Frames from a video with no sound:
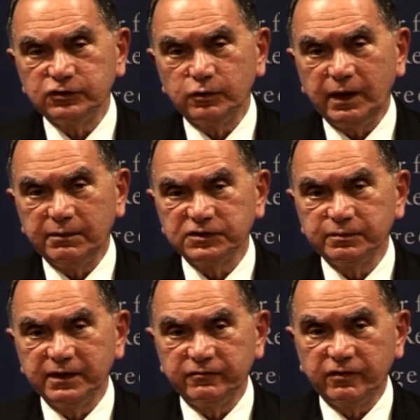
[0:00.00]
Obama's
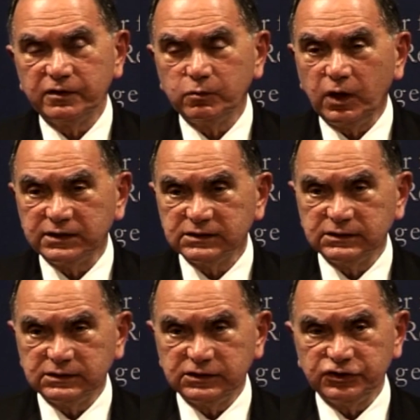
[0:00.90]
made a very wise
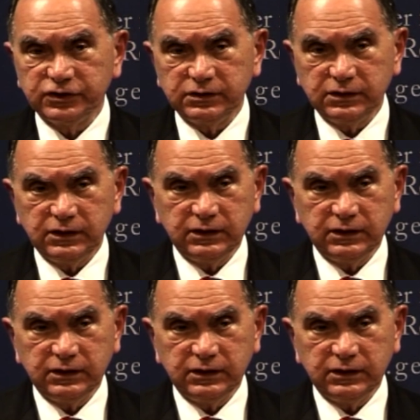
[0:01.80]
decision